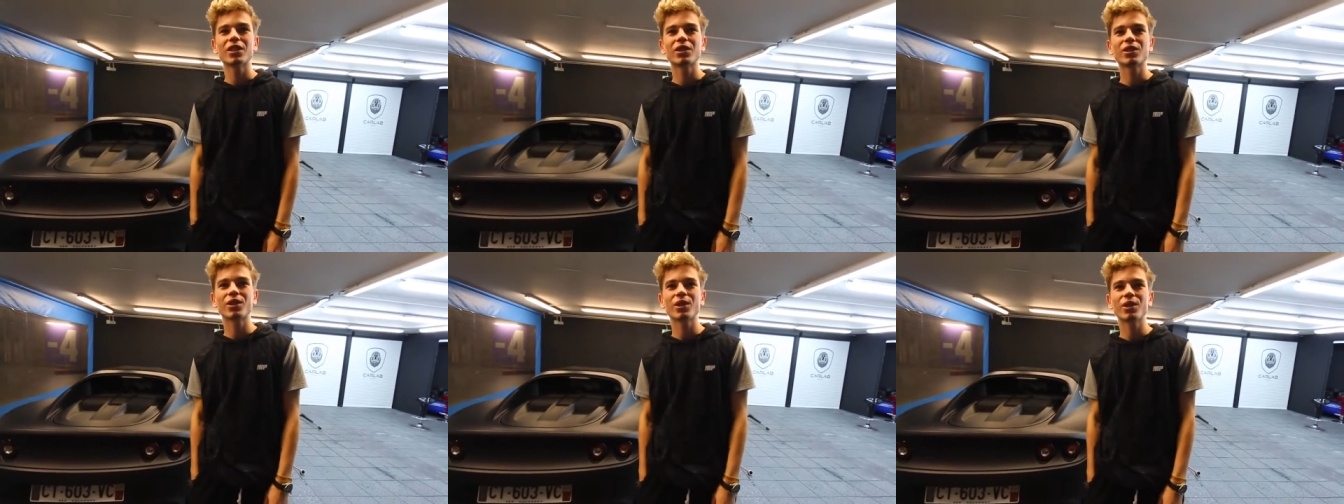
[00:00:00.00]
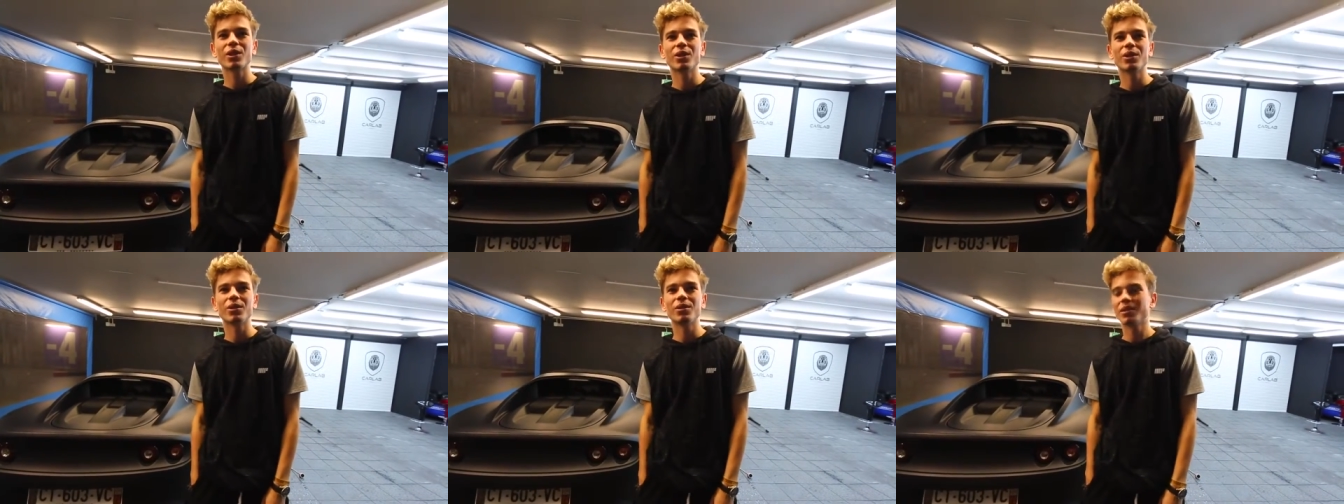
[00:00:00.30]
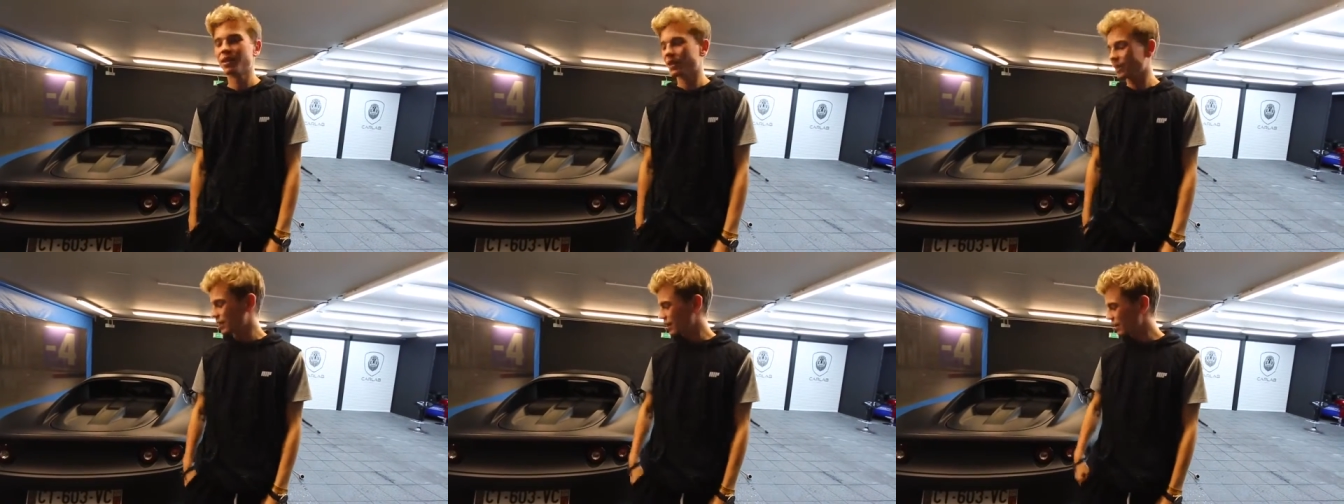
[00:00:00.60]
So
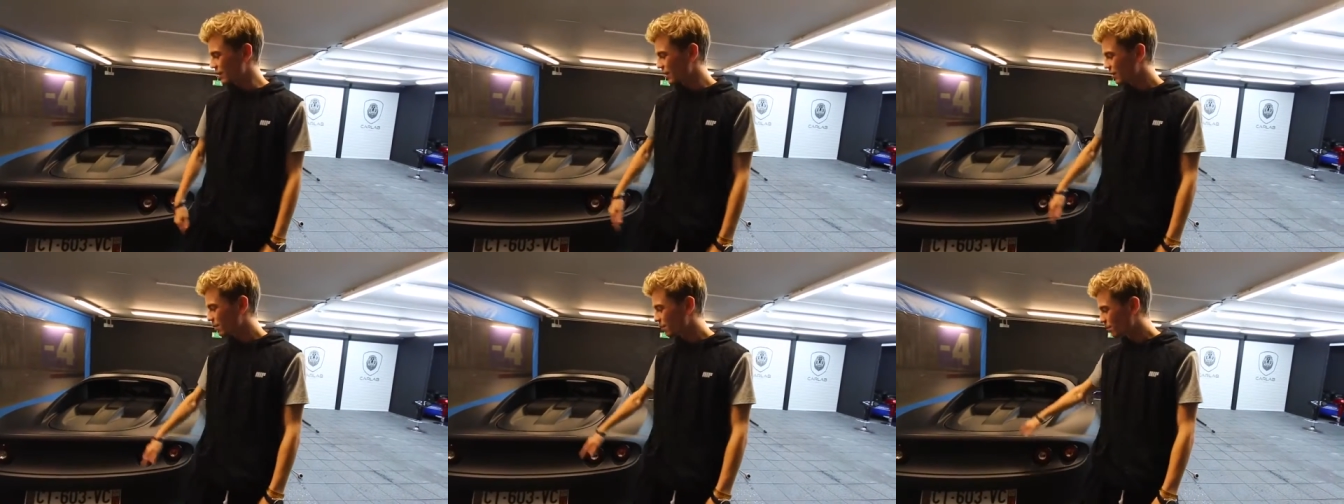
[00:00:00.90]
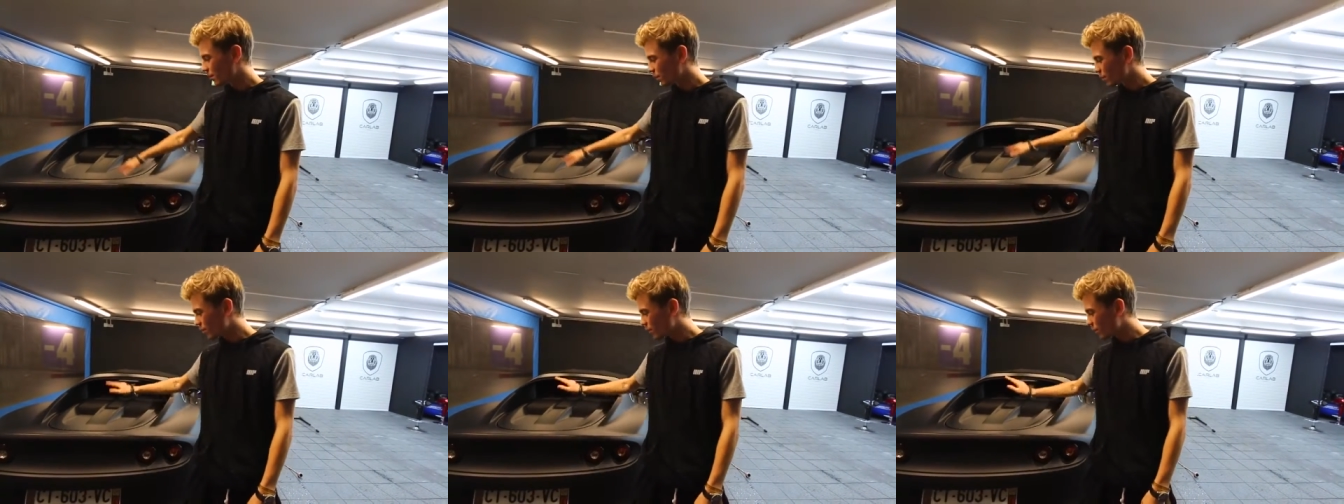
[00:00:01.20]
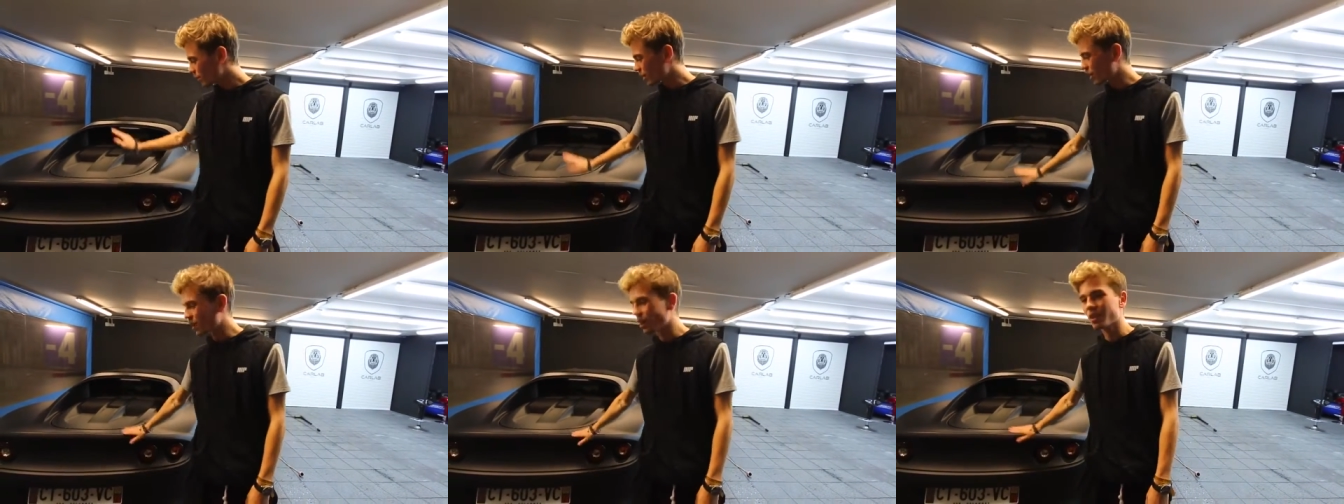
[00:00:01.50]
this is
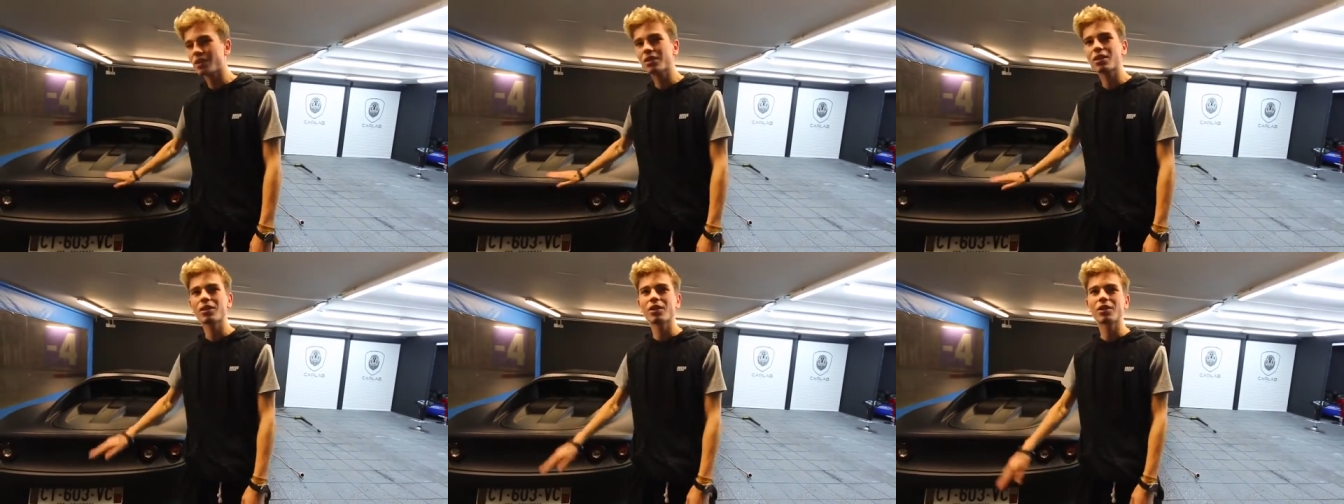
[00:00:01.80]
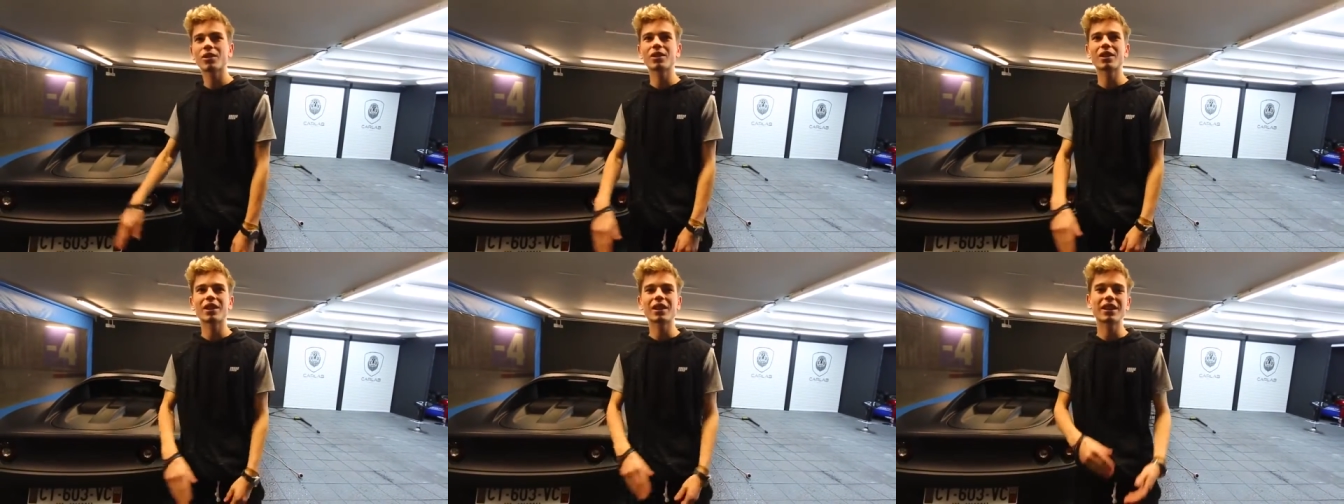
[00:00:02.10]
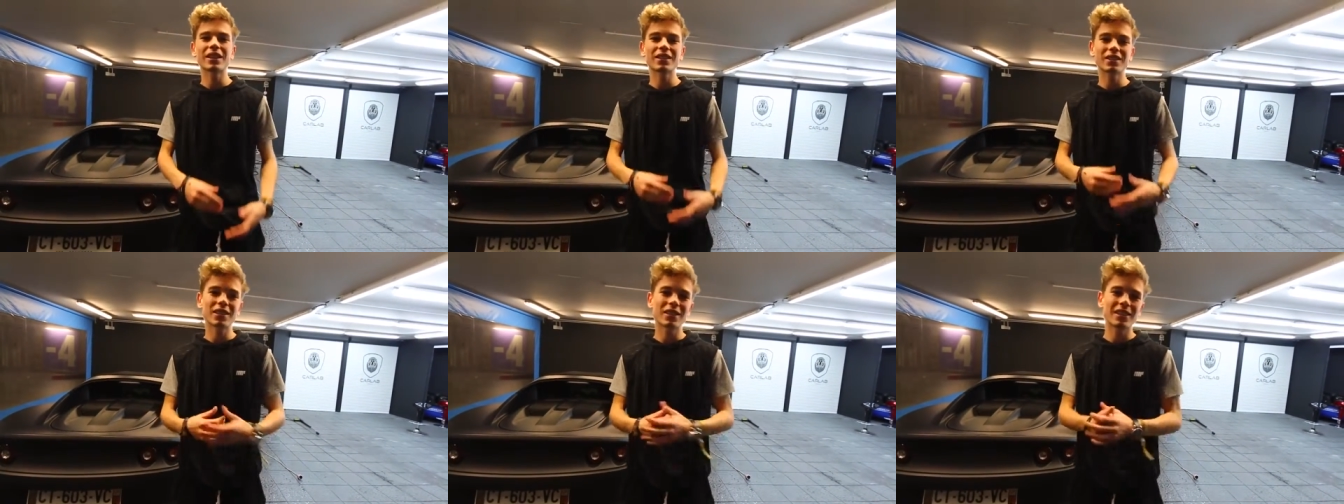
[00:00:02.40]
what the car's going to look
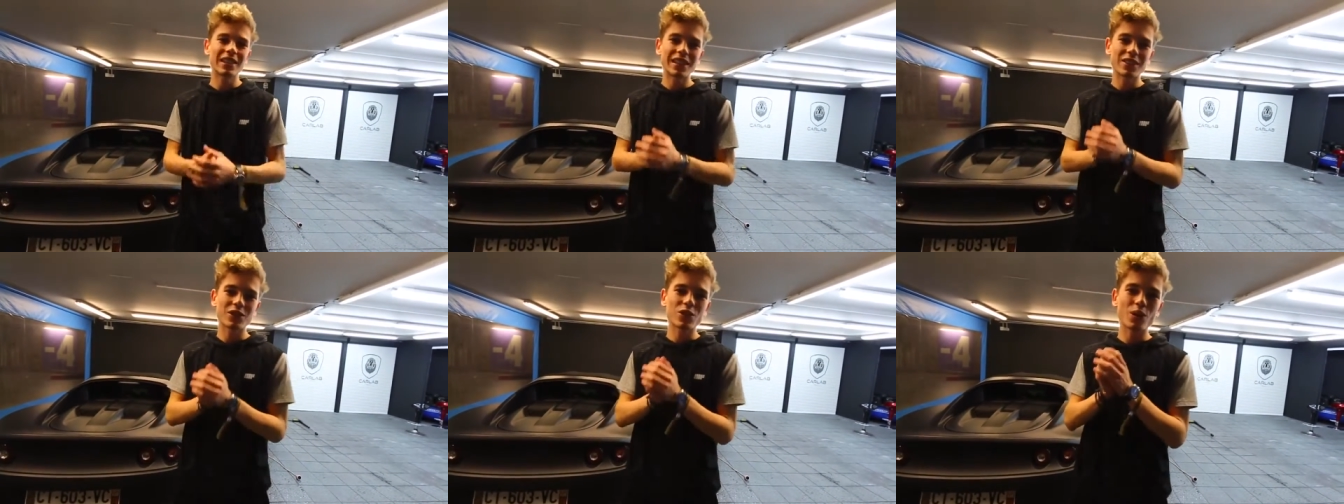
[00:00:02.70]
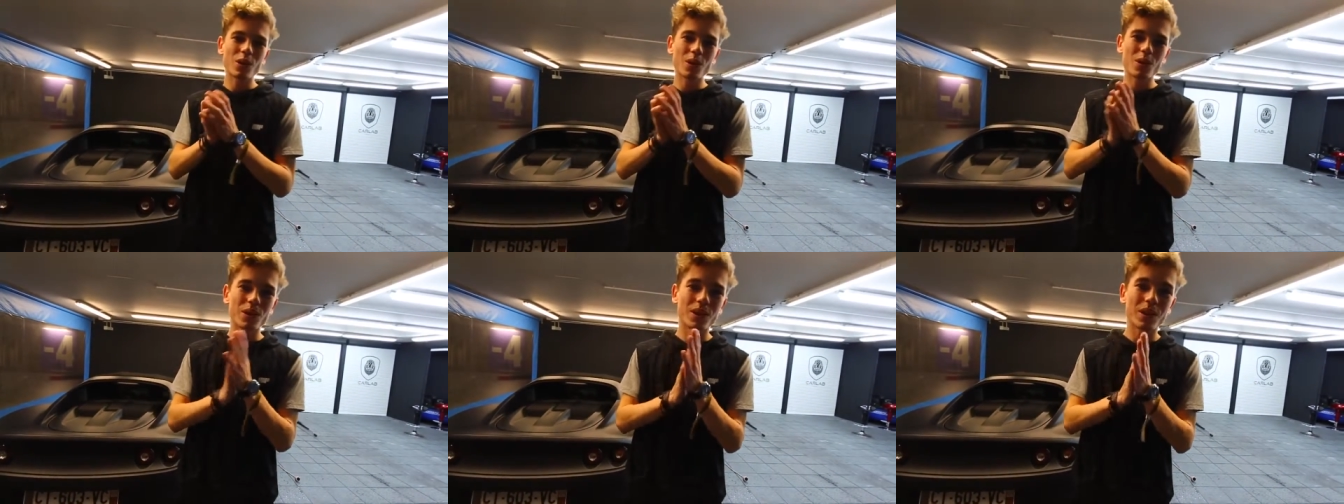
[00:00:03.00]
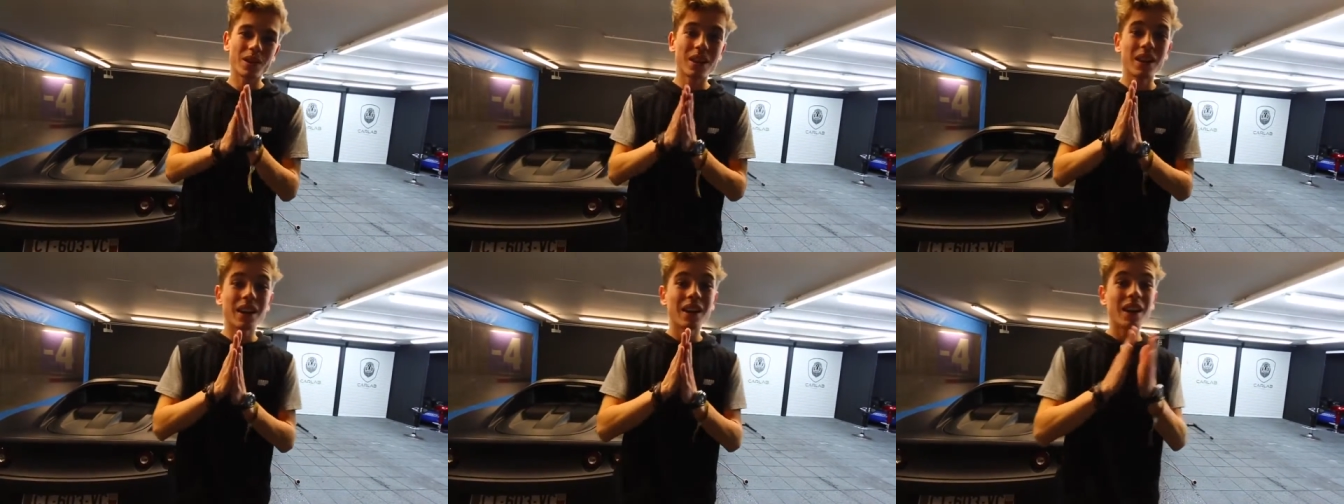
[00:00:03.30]
like until it gets sold.